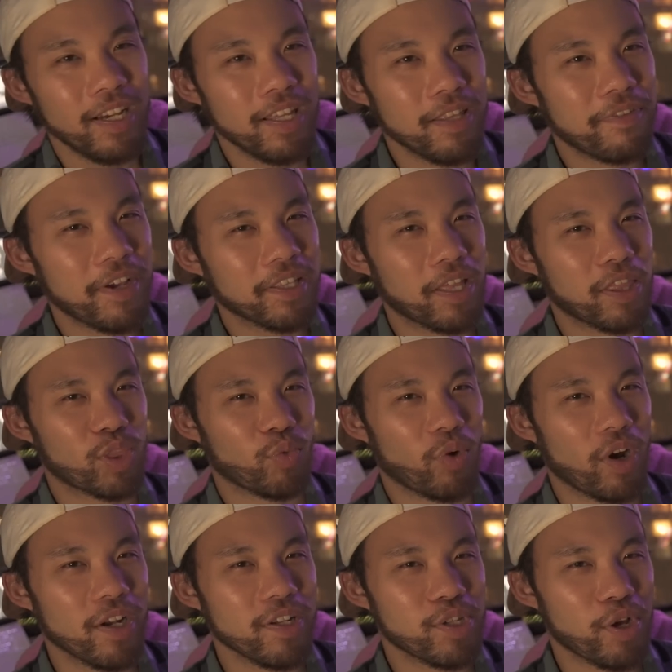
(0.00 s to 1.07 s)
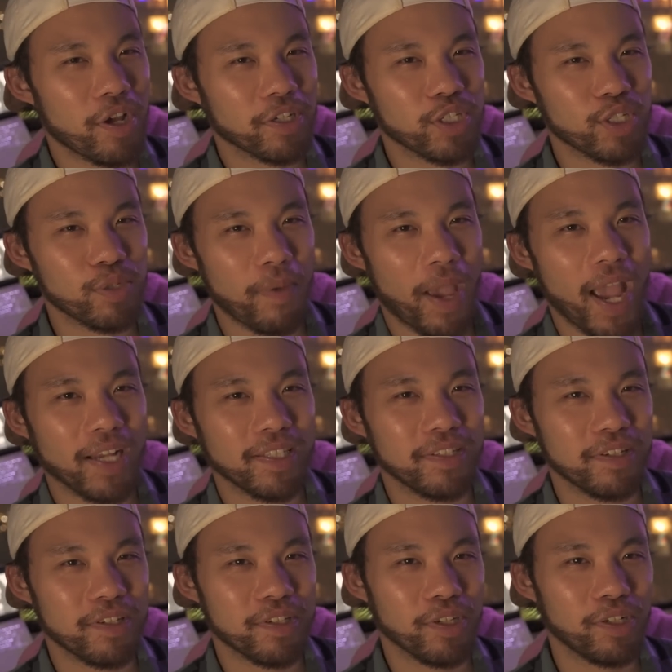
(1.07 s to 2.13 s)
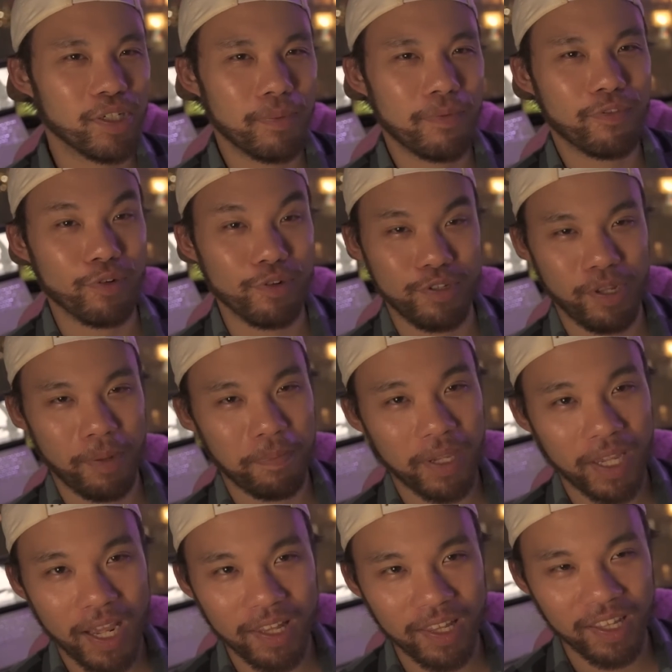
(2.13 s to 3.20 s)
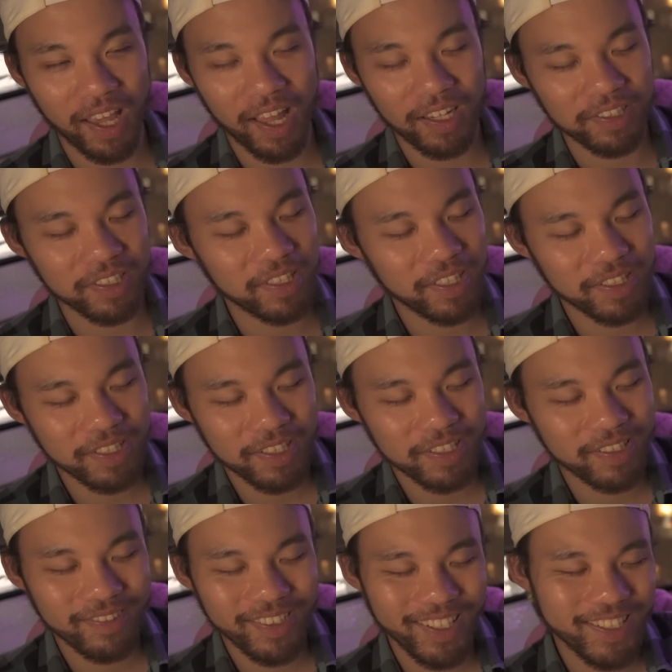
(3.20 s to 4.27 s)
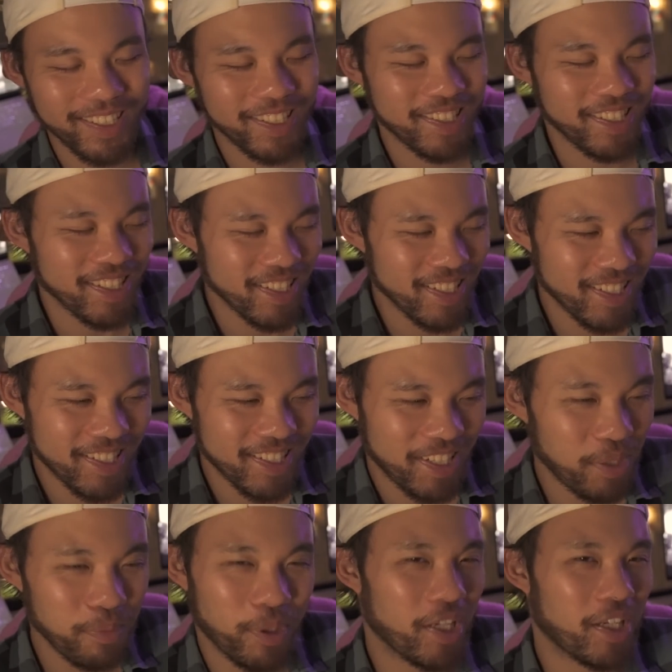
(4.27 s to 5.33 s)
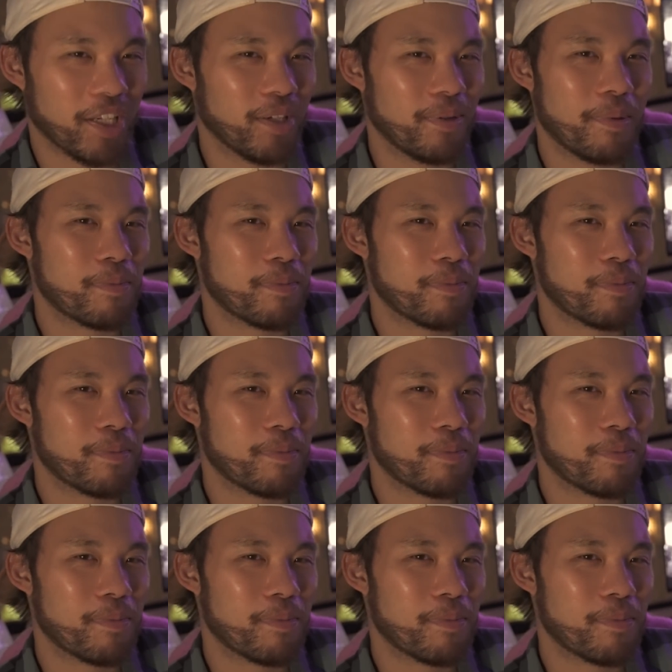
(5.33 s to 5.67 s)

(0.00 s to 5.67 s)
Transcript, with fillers: The fact that Thrawn talks smack to Ahsoka before dipping out of the galaxy, that just, it just doesn't seem like him.